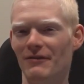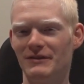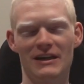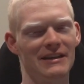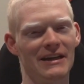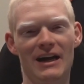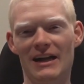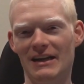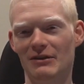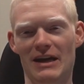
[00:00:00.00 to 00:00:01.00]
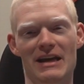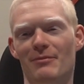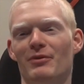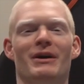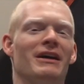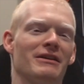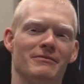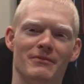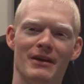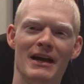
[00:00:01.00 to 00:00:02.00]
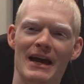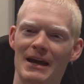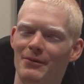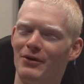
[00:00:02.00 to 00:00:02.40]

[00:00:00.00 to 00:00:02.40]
he's got that hot hand, hand him